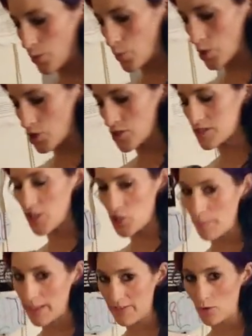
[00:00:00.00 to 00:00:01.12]
were just such
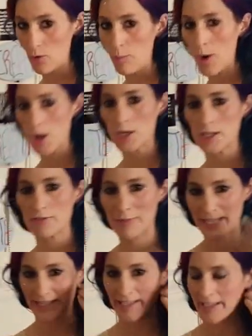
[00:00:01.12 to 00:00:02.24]
a pivotal part of
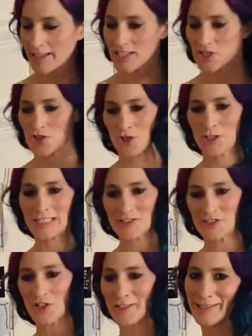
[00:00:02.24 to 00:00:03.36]
my journey
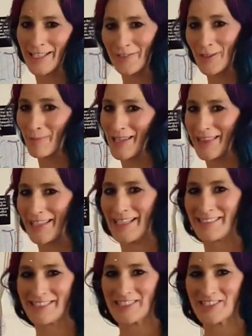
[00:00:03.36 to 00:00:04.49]
started giving me
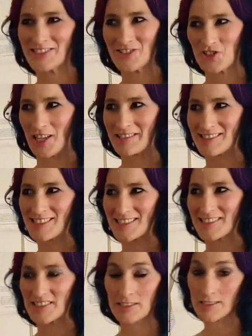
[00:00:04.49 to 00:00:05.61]
things, just
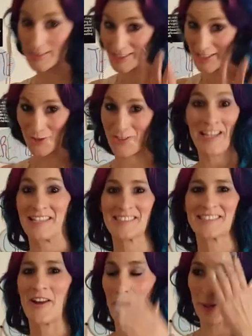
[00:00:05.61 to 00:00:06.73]
little
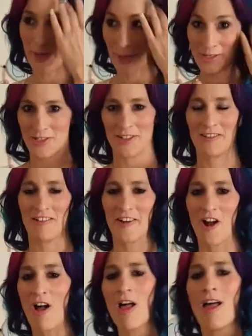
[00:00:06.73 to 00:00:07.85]
things. I'm not material
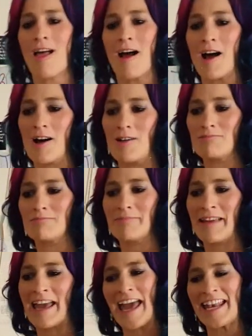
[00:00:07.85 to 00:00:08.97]
at all.
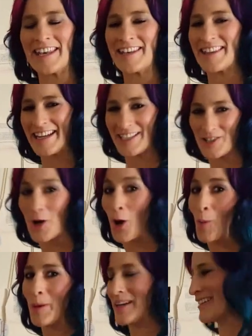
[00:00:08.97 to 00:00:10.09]
And they didn't
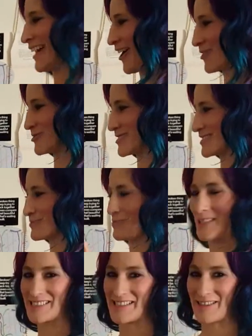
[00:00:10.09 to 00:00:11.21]
know, but I was
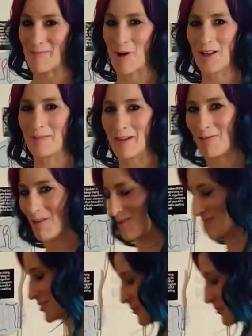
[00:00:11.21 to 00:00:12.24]
placing them all on my wall.